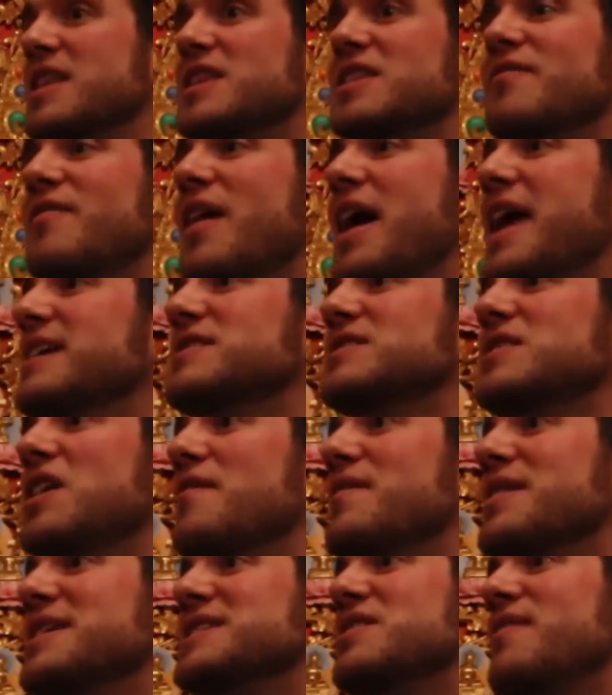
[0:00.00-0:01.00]
The vagus
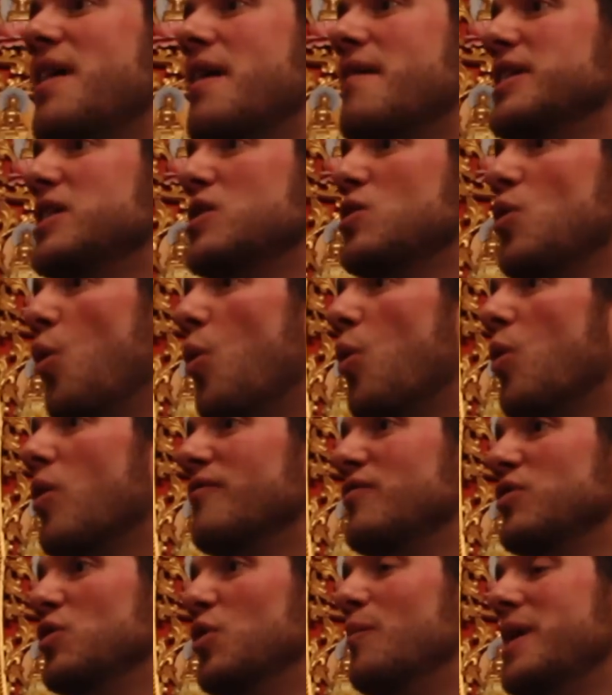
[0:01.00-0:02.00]
nerve is the very core
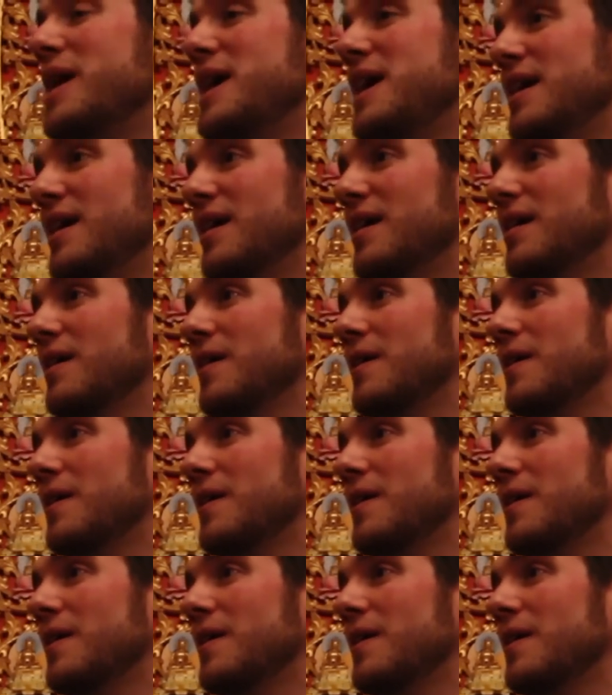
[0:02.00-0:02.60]
of your being.